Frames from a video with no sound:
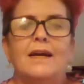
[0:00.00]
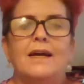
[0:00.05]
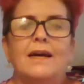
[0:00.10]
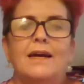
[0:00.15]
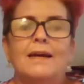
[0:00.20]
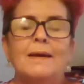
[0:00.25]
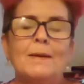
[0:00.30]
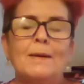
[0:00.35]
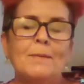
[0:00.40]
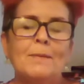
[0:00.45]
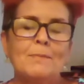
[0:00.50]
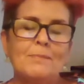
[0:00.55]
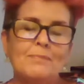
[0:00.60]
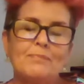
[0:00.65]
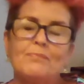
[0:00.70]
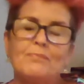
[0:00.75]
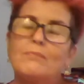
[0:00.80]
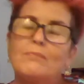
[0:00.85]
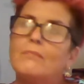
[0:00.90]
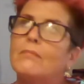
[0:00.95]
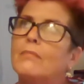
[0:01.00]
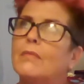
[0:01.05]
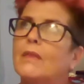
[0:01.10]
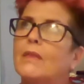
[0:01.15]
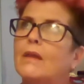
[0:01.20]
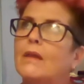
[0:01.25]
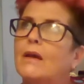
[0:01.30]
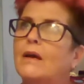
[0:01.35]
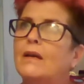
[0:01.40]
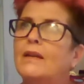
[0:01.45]
um,
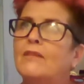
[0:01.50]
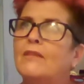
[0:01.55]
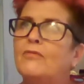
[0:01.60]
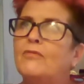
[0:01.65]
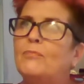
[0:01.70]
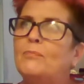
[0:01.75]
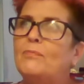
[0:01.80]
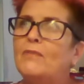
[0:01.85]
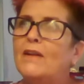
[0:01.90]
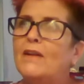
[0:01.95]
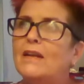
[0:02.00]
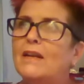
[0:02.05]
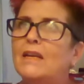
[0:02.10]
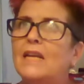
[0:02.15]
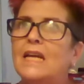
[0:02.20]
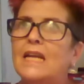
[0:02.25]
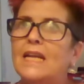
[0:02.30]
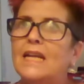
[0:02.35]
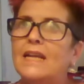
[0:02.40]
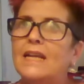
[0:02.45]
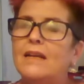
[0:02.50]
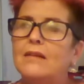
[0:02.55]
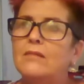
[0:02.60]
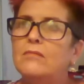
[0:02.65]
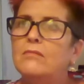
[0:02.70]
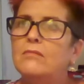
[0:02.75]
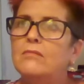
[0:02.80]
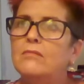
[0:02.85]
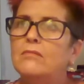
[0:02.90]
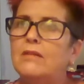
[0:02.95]
and I've felt like,
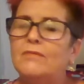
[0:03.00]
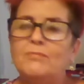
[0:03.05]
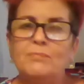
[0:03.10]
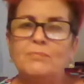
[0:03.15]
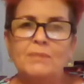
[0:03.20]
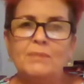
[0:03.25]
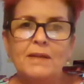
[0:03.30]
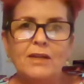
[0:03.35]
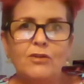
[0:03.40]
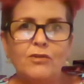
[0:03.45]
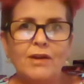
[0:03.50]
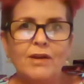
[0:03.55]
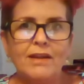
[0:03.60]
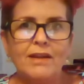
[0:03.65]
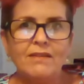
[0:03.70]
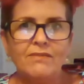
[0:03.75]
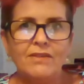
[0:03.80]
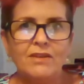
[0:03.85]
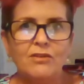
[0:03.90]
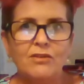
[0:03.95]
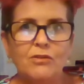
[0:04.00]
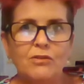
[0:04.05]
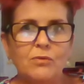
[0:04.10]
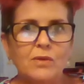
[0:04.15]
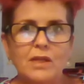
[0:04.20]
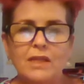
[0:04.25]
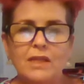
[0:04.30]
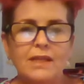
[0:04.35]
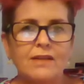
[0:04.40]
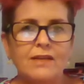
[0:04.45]
oh, I've been craving
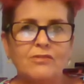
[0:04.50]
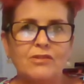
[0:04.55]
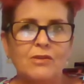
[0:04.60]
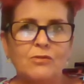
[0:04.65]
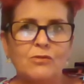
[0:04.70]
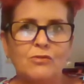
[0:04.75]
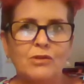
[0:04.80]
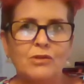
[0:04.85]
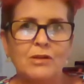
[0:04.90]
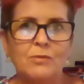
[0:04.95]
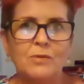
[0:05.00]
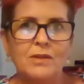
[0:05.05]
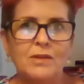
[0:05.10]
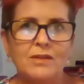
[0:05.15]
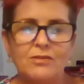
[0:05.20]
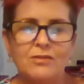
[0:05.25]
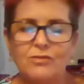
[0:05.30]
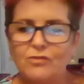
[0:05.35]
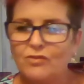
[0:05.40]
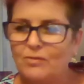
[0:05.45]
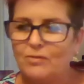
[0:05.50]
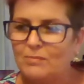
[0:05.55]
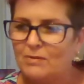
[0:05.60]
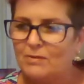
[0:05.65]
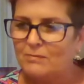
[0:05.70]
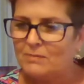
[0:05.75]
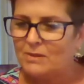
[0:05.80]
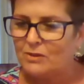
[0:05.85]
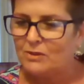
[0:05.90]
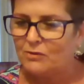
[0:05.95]
doing it. That sounds really weird, doesn't it?
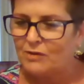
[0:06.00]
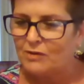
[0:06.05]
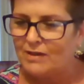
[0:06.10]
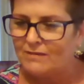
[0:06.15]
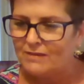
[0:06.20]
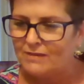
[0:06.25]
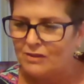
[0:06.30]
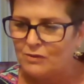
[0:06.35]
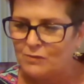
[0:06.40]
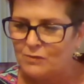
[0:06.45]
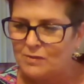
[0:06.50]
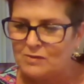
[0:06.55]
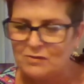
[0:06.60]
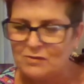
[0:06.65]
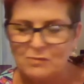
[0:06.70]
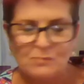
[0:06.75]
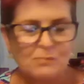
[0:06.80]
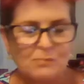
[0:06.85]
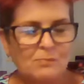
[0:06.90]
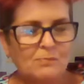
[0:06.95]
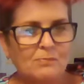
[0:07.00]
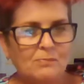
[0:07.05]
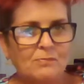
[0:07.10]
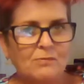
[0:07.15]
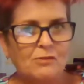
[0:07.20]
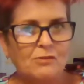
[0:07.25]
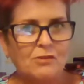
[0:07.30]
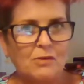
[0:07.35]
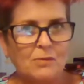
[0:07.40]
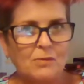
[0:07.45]
But I've been craving doing some
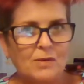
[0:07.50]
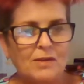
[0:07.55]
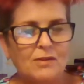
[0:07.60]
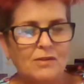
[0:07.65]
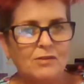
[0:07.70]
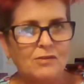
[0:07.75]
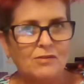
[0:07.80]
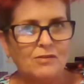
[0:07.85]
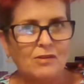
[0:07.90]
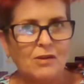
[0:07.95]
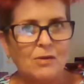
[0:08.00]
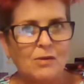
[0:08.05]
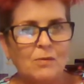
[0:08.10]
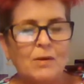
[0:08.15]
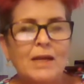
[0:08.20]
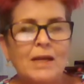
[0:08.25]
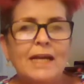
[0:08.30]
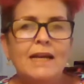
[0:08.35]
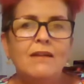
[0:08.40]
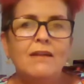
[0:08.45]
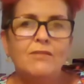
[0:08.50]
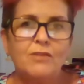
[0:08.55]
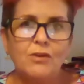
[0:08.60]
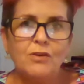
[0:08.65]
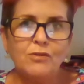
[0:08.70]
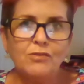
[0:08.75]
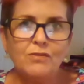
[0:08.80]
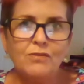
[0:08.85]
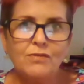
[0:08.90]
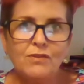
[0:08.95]
sewing. So for
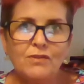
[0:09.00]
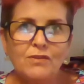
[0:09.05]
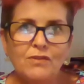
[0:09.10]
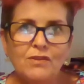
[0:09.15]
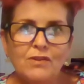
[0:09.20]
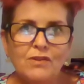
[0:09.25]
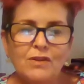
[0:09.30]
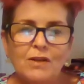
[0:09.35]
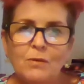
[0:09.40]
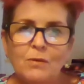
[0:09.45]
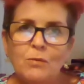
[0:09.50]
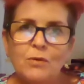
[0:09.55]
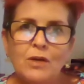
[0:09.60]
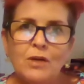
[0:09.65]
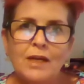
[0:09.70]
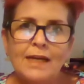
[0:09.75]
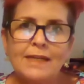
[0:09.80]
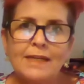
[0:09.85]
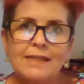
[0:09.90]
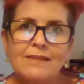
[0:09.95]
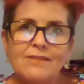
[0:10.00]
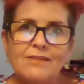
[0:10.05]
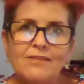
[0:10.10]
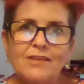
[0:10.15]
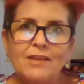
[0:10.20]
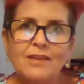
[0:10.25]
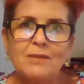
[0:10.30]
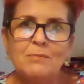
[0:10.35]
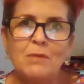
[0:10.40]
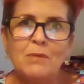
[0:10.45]
those of you that would like to
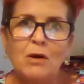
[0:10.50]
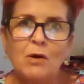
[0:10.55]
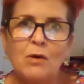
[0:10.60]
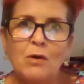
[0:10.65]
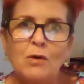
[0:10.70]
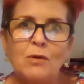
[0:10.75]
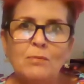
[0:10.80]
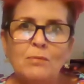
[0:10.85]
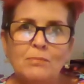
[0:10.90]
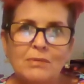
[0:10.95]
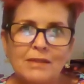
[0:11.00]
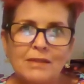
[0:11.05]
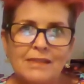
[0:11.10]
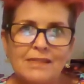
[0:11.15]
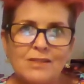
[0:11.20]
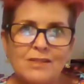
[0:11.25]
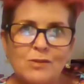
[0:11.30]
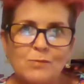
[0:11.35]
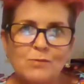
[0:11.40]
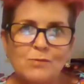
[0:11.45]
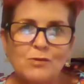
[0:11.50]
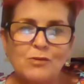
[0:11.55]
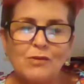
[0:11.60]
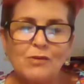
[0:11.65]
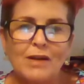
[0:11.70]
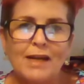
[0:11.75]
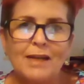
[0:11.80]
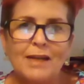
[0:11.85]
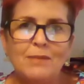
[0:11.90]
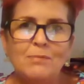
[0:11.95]
see more, please
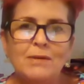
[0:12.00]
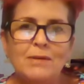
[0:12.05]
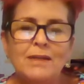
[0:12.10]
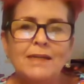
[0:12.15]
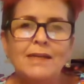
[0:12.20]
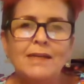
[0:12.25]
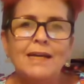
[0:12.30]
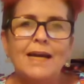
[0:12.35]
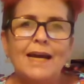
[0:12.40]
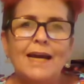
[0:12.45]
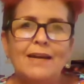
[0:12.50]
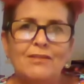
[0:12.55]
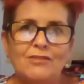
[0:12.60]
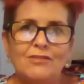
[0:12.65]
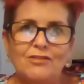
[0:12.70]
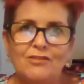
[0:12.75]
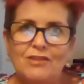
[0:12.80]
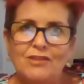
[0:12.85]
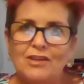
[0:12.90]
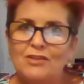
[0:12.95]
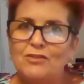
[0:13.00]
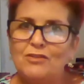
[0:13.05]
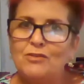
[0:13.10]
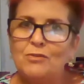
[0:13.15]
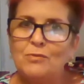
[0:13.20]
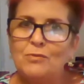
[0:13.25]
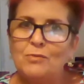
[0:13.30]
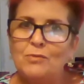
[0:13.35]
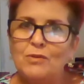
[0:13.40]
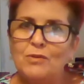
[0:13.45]
subscribe and stay
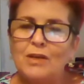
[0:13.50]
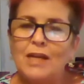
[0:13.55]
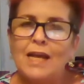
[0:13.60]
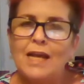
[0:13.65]
tuned.